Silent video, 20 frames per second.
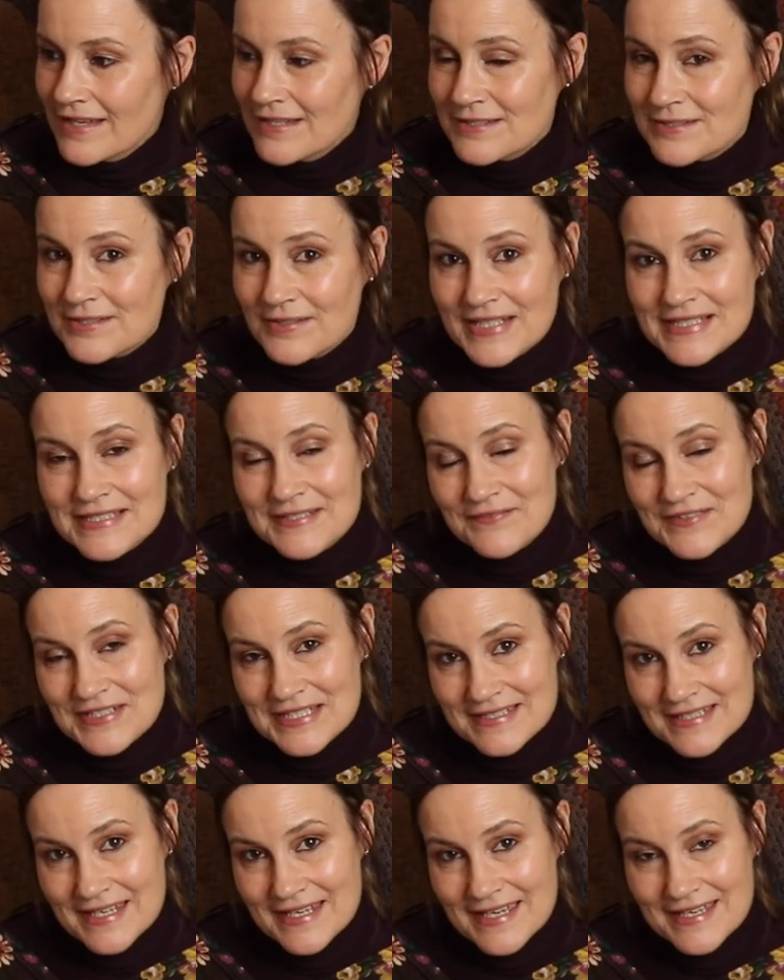So that's it for
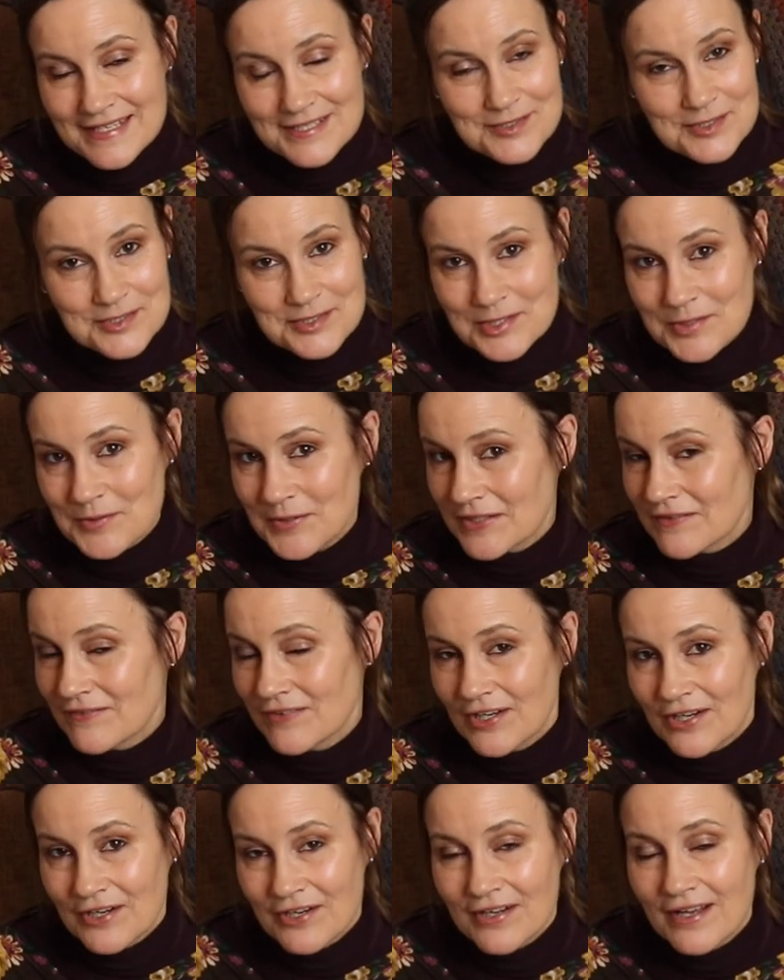today, just a quick
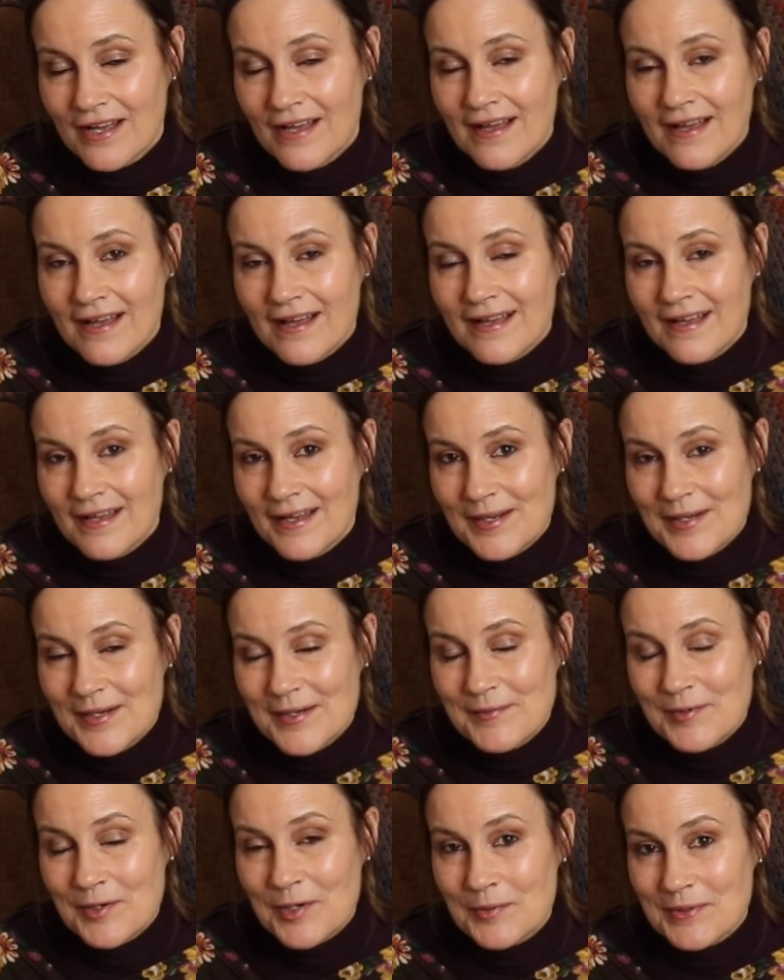vlog.
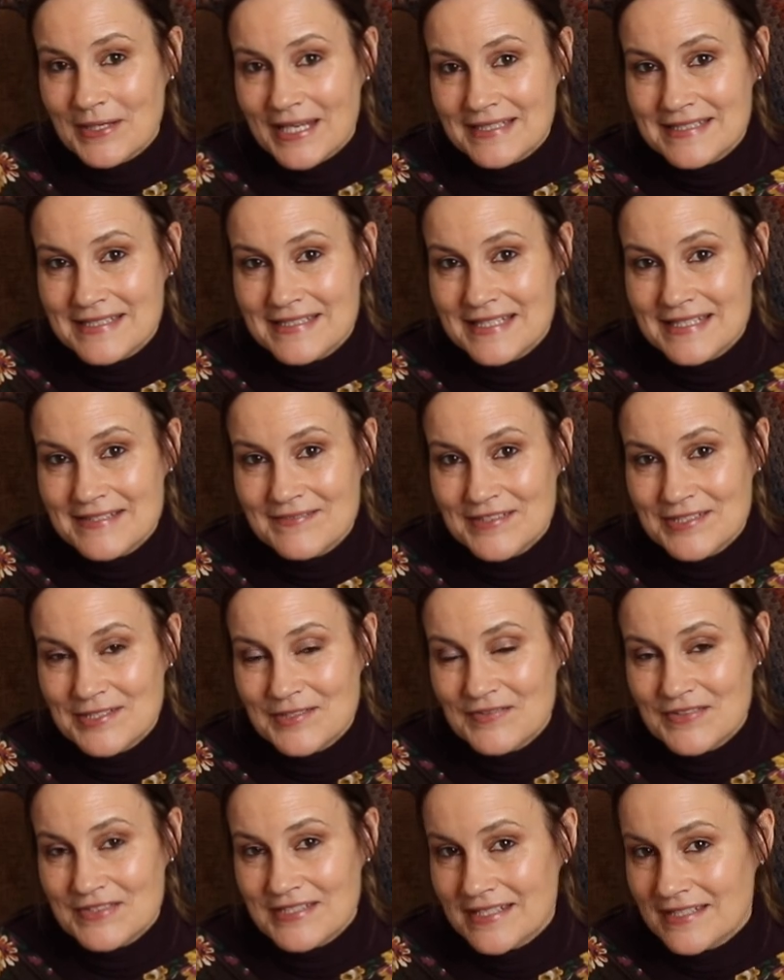Hope you liked today's video.
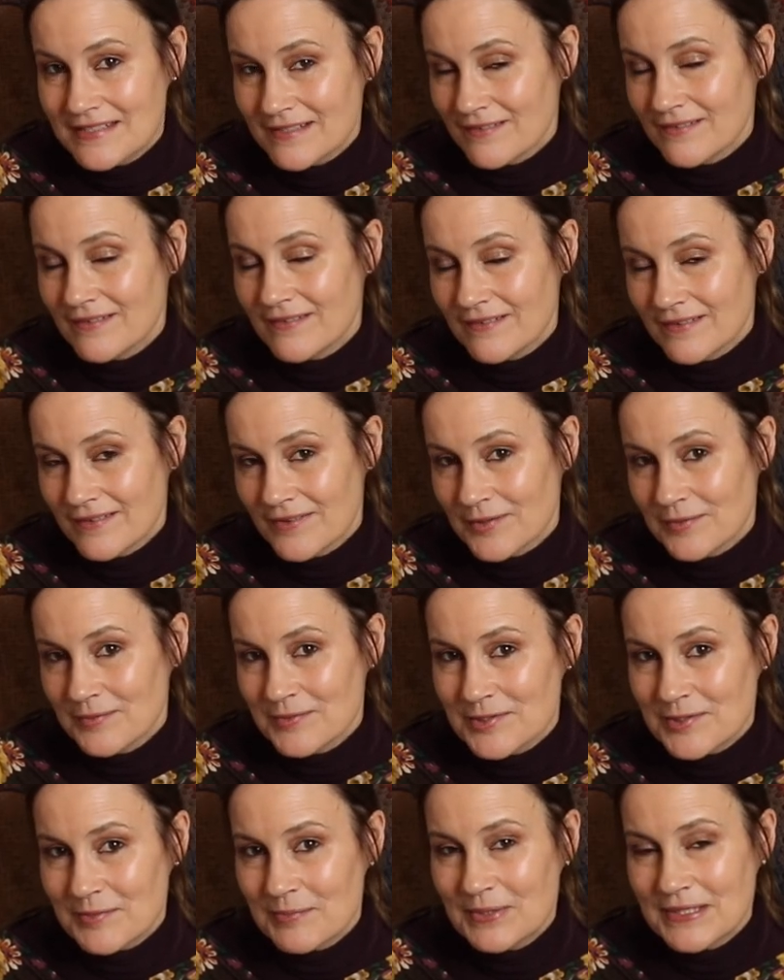If you did, a
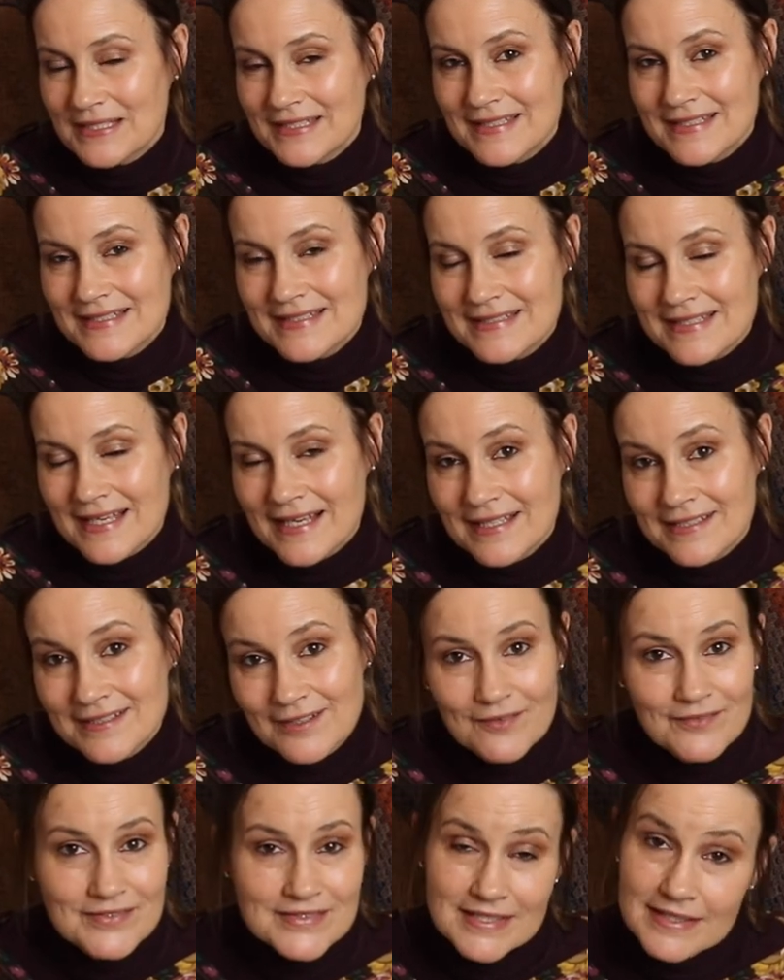thumbs up please, and
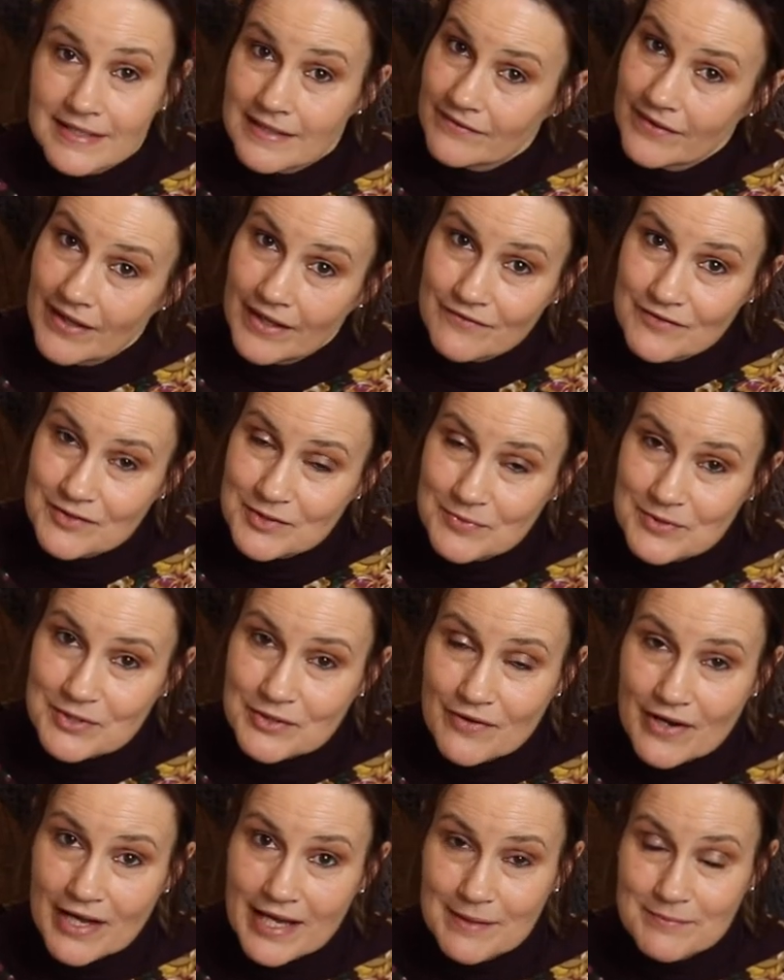obviously if you haven't
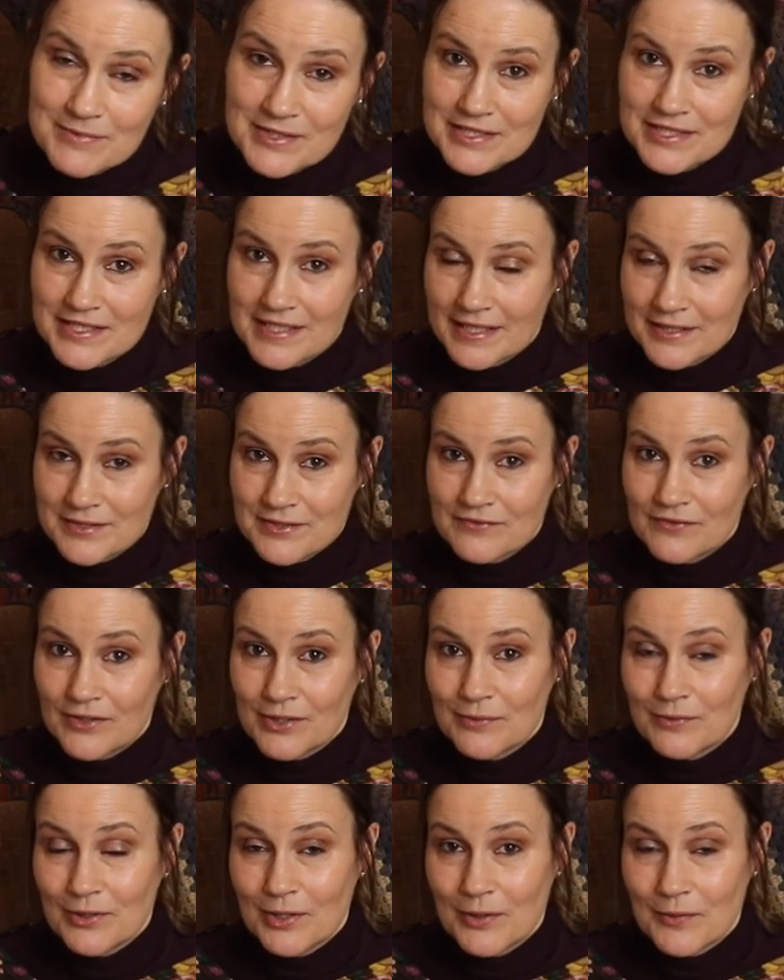subscribed and you like to
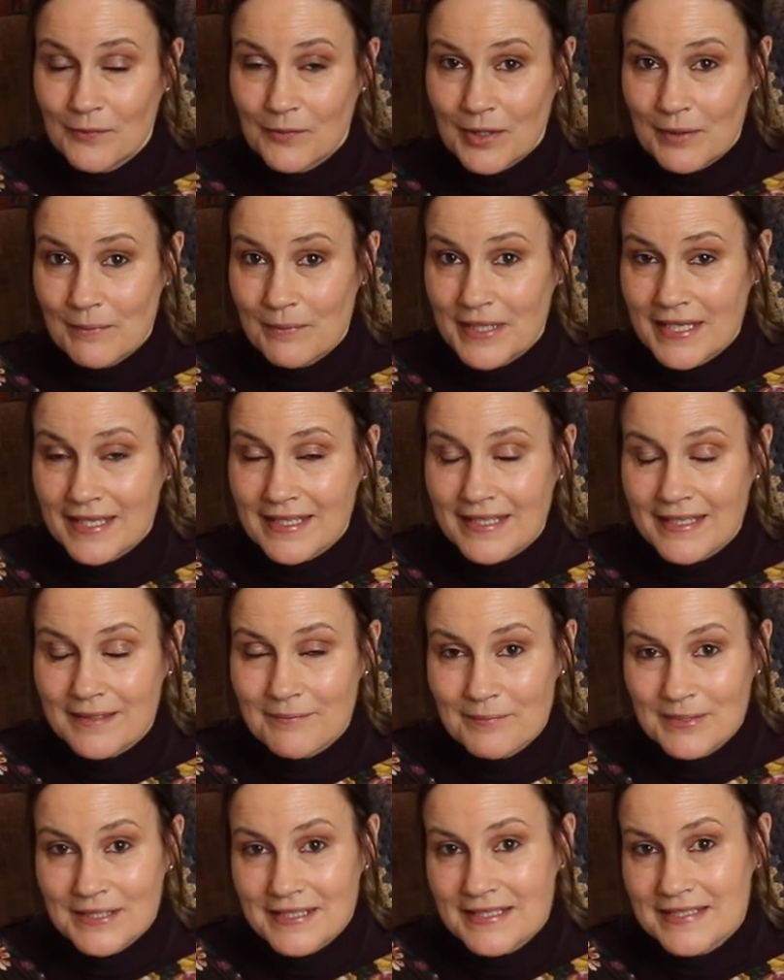follow along what I'm
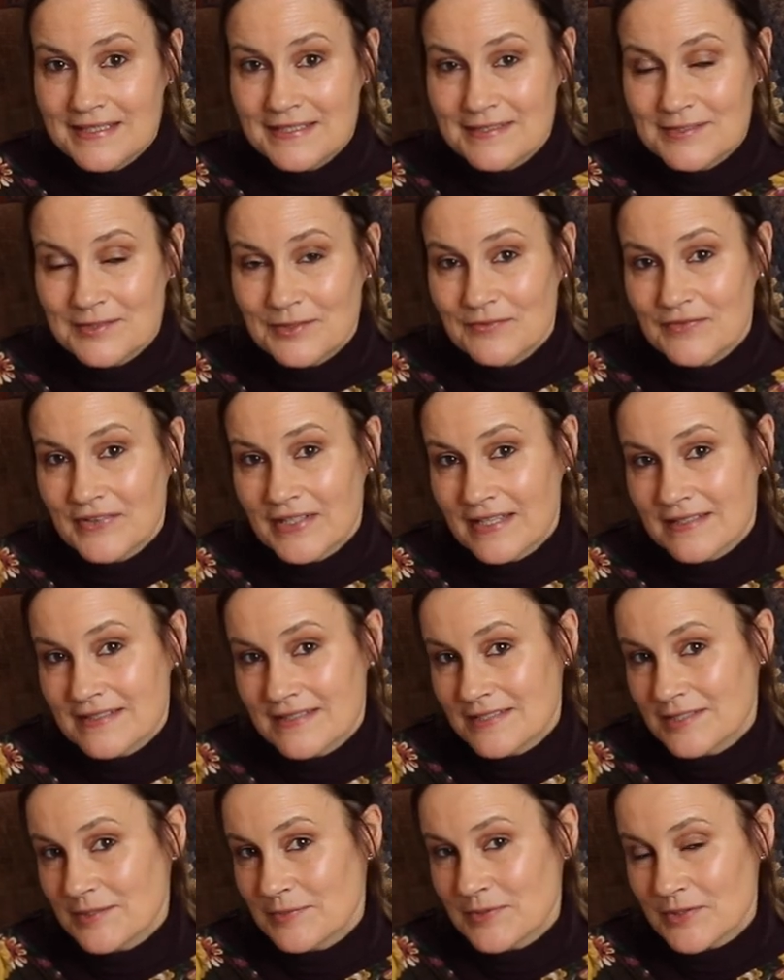making, please don't forget
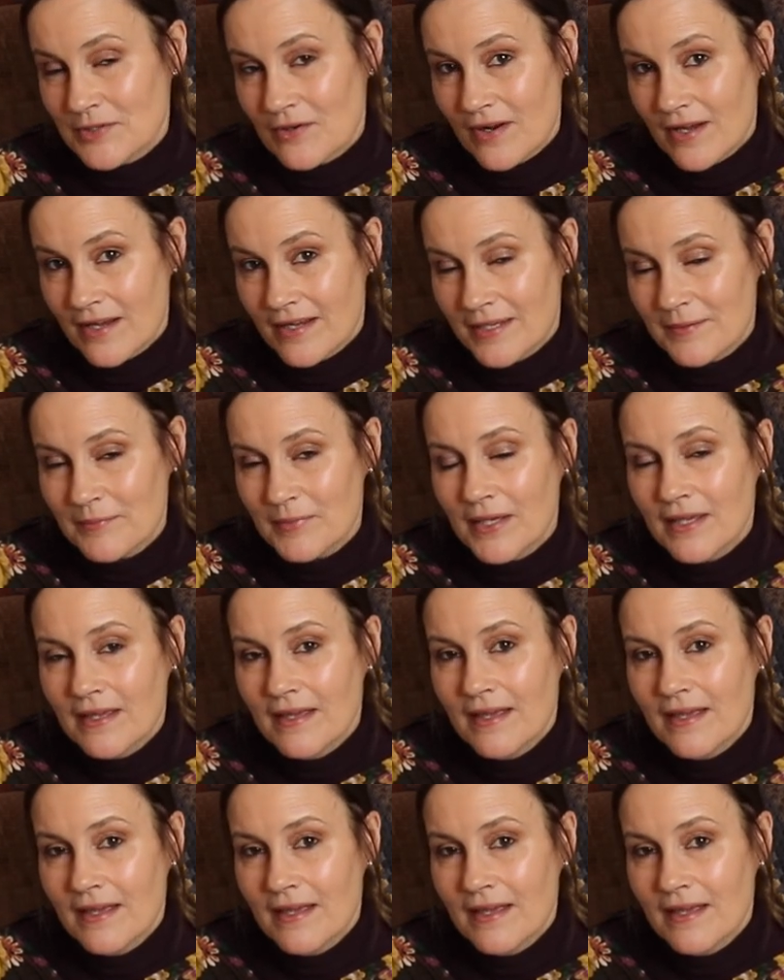to subscribe.